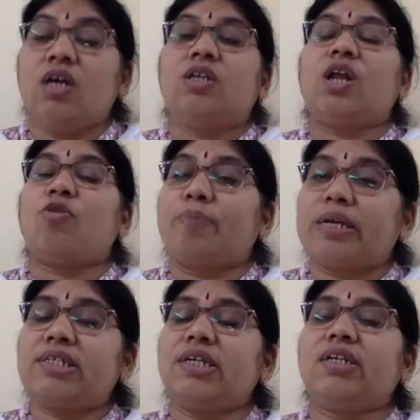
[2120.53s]
Now,
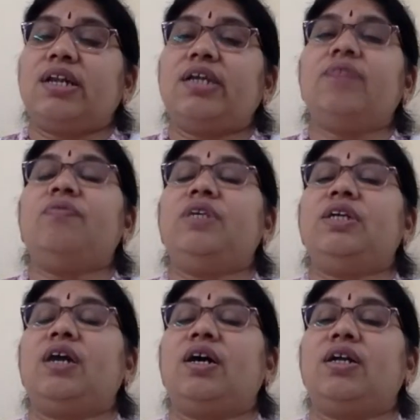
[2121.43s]
presently,
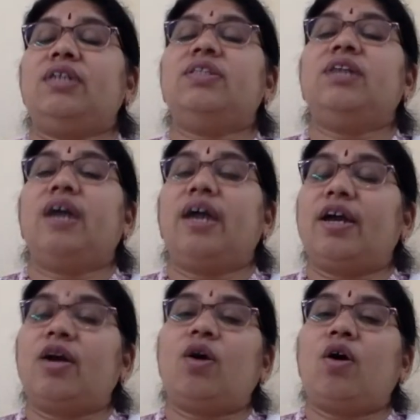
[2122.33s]
we are in the
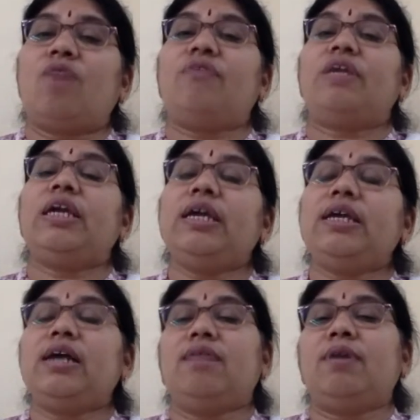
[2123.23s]
era of
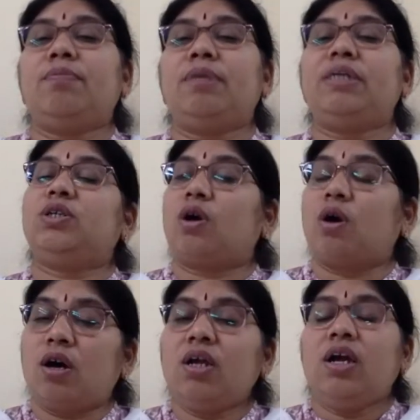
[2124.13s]
e-government
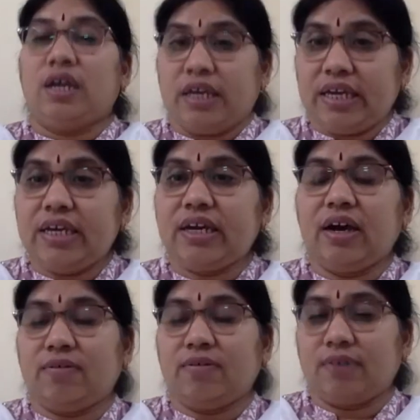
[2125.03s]
or
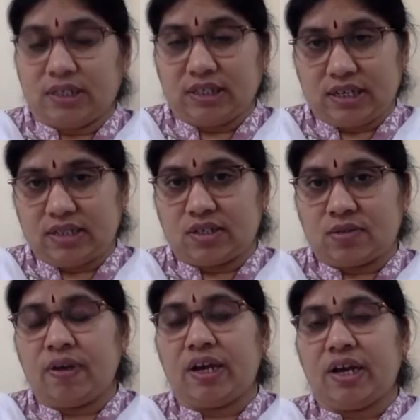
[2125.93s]
e-governance,
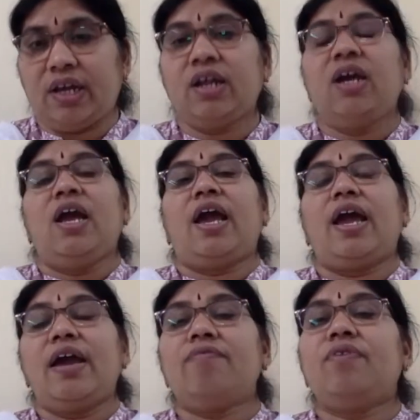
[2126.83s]
where
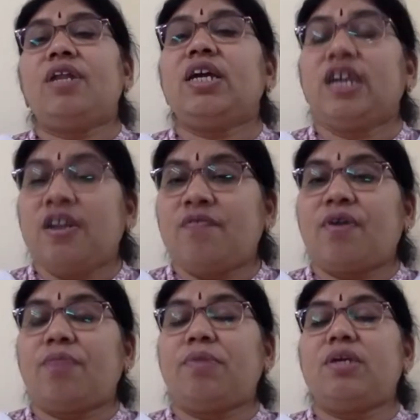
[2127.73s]
every
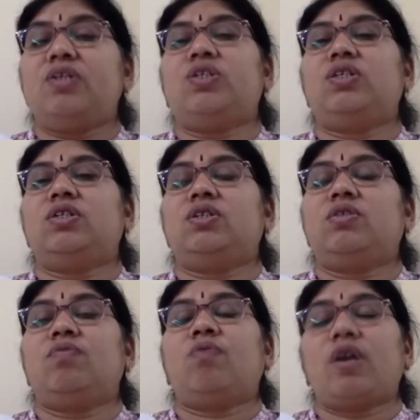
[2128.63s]
information,
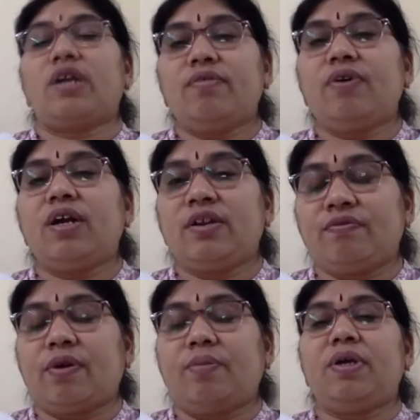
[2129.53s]
whatever
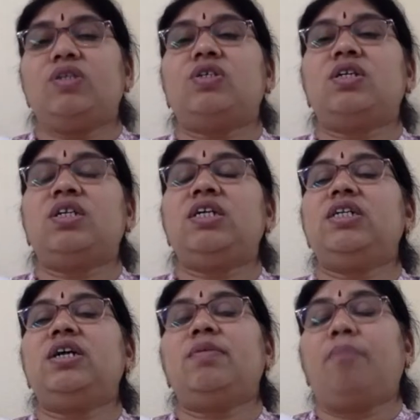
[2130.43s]
information
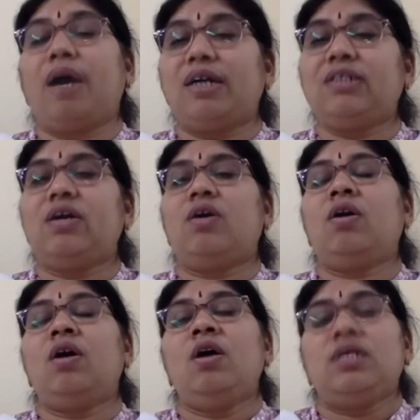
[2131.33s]
needed by
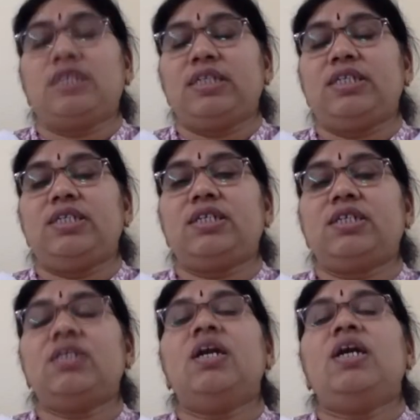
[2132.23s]
the
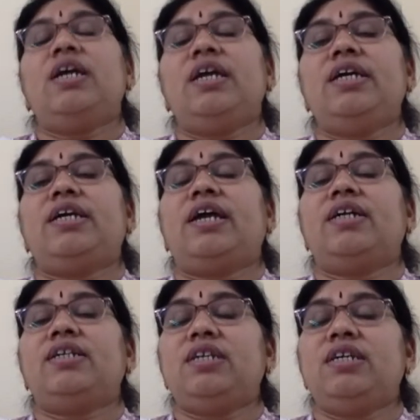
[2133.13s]
citizen,
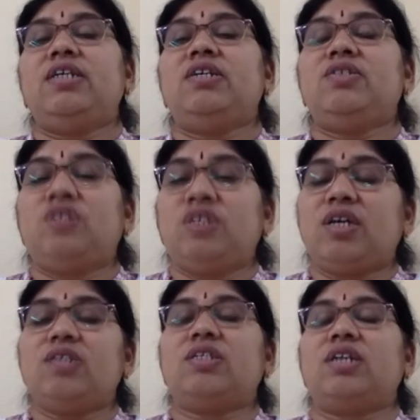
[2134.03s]
he is
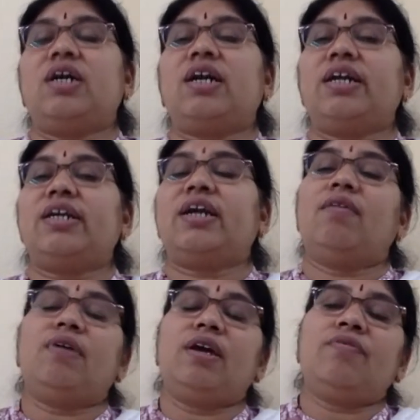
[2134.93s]
just a click
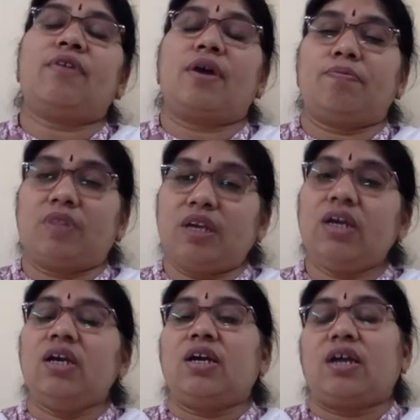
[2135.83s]
away from the
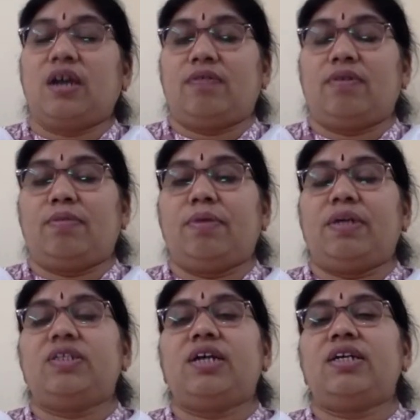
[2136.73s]

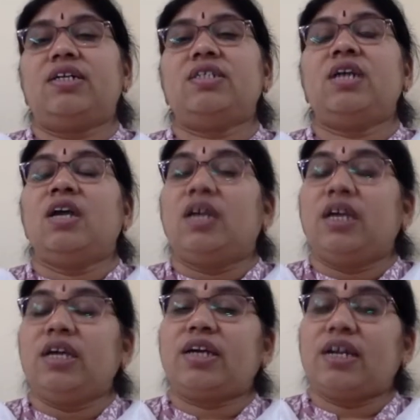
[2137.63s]
government. That is,
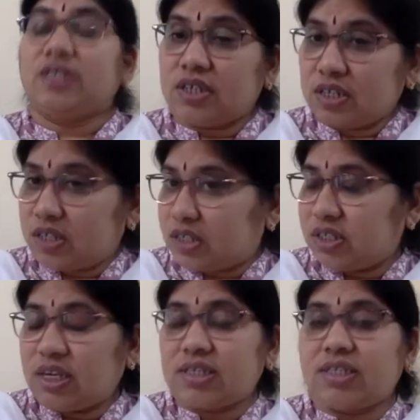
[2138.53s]

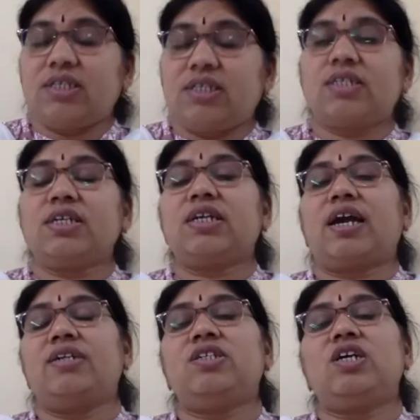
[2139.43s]
that citizen
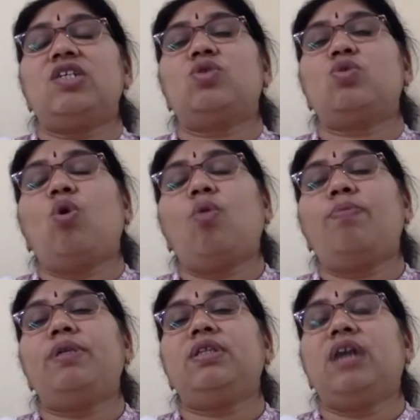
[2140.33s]
can just
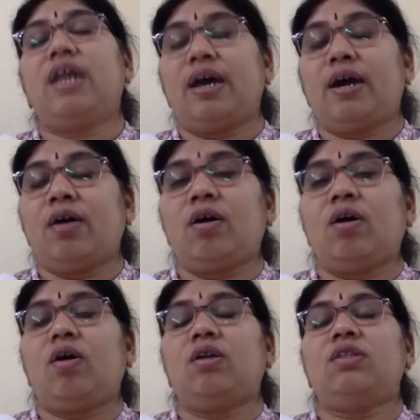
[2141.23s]
open the
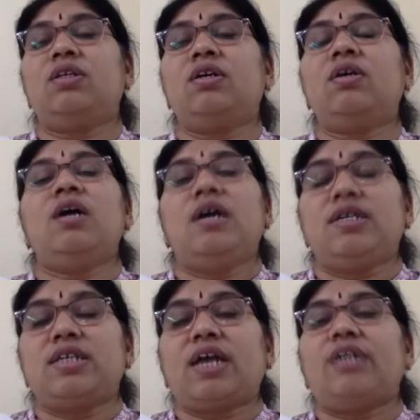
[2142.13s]
on the
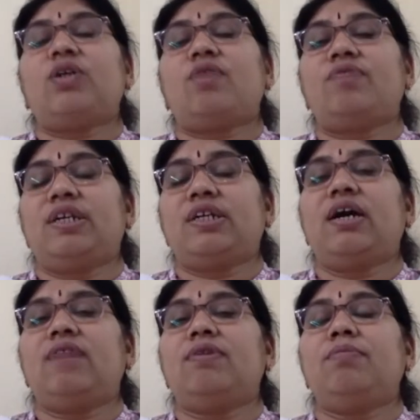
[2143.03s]
site of that
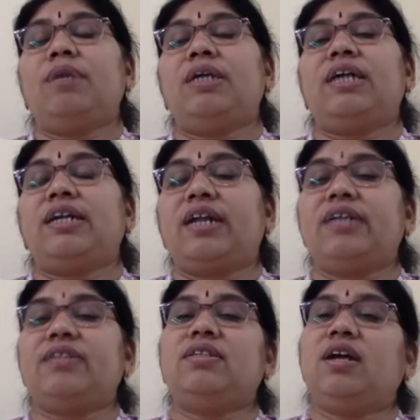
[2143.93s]
government and
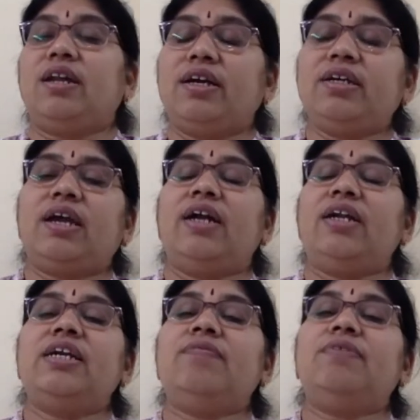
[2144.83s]
click the link,
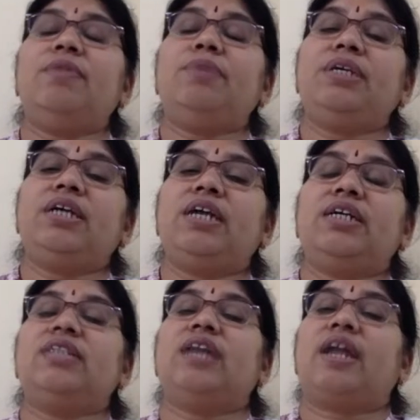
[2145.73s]
and he will be
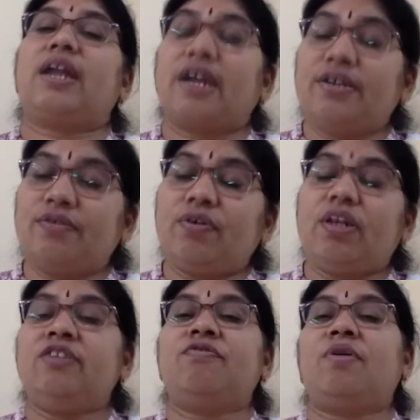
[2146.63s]
getting the rightful
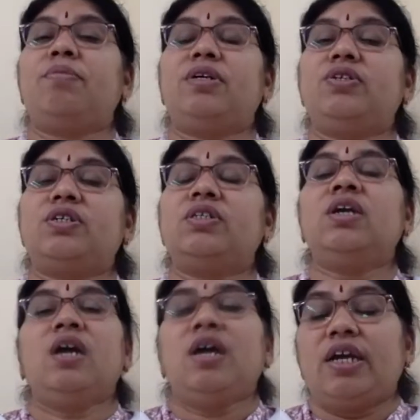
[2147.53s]
information
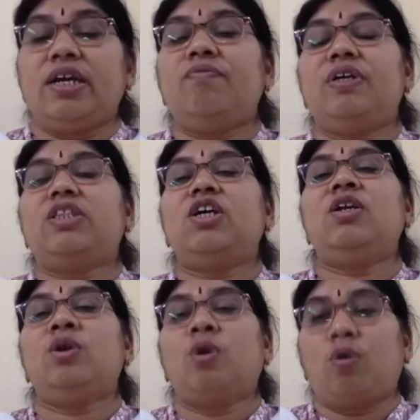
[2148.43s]
in
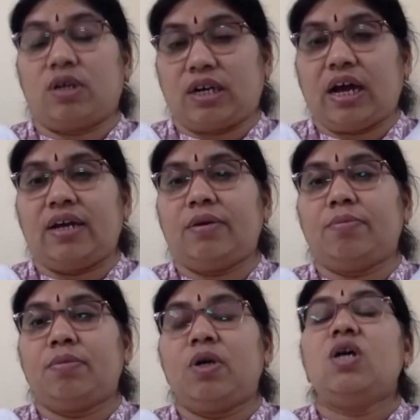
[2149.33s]
within no time.